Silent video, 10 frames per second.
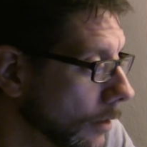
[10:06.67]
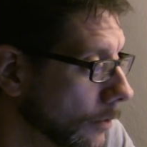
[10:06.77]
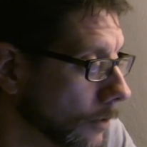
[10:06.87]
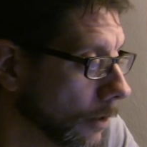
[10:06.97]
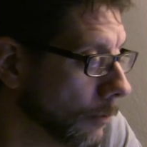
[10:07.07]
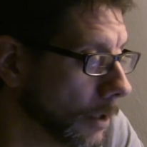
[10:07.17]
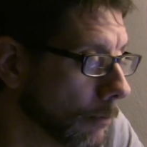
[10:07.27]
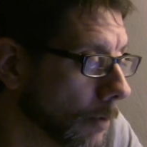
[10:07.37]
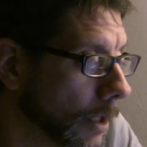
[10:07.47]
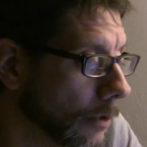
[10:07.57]
So I made a
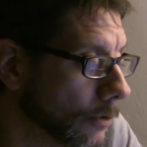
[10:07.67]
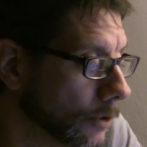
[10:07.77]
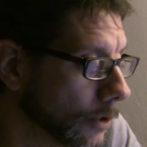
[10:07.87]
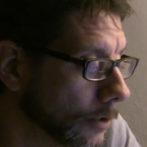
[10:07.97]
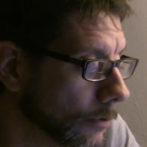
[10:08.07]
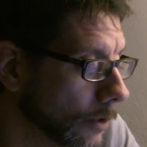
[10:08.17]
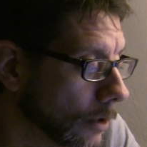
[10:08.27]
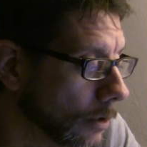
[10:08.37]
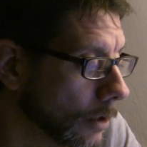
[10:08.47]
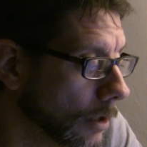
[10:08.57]
minor change
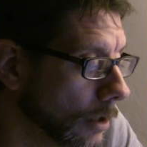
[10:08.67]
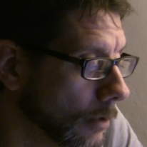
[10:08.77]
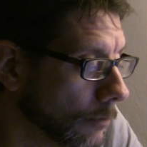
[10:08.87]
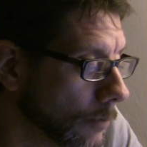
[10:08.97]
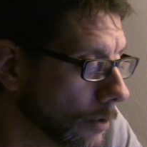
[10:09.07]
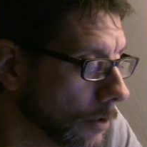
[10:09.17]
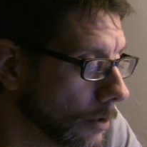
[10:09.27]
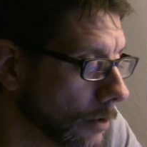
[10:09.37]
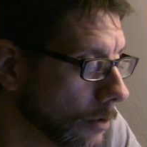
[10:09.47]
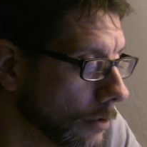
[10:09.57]
there.
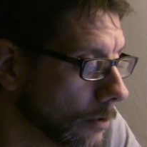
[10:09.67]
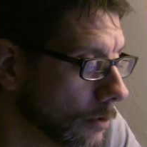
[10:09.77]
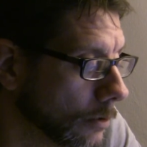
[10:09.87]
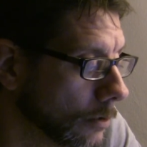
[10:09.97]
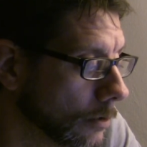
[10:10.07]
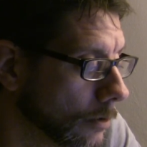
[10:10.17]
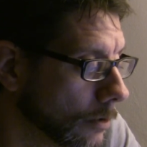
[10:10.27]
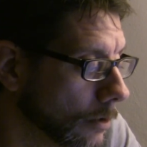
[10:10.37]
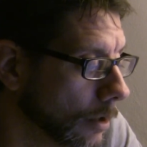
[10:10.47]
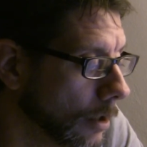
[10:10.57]
Gonna
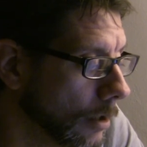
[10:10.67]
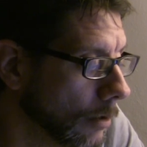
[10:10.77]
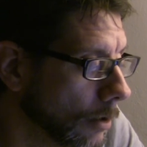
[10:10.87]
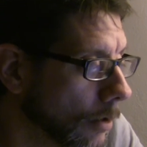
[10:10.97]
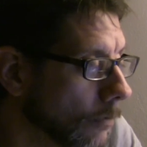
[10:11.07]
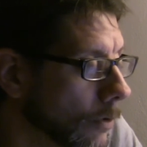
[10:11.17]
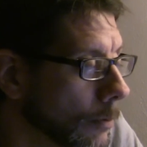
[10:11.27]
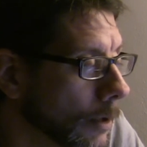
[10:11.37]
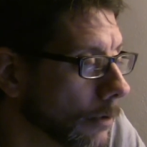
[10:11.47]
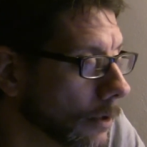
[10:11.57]
hopefully
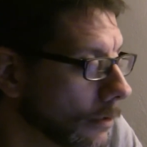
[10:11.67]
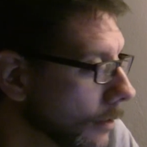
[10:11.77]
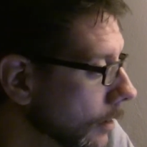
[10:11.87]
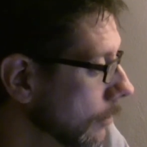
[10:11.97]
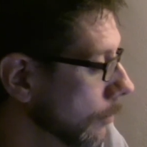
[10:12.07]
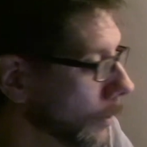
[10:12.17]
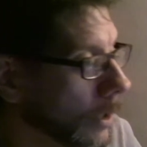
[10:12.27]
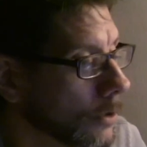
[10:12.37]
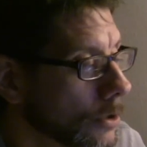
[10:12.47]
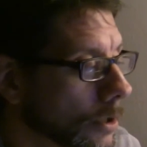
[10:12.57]
be able to get to the end of the
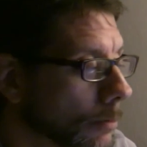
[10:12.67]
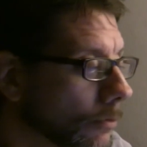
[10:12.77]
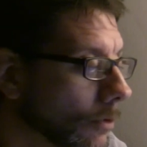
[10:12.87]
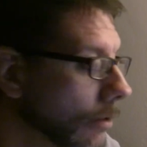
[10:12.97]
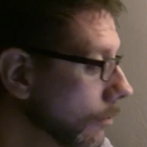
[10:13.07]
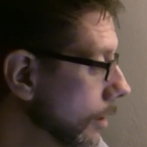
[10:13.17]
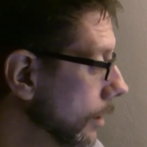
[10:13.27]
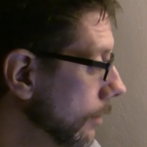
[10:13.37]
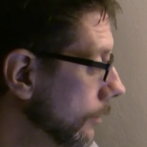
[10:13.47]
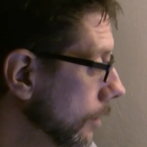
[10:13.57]
page here before I run
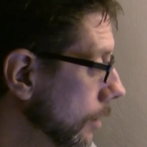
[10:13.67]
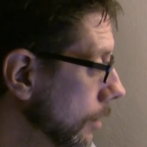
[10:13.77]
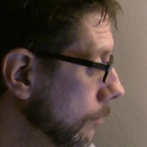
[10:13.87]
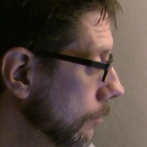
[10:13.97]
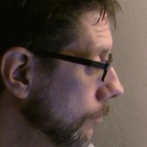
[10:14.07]
out of time.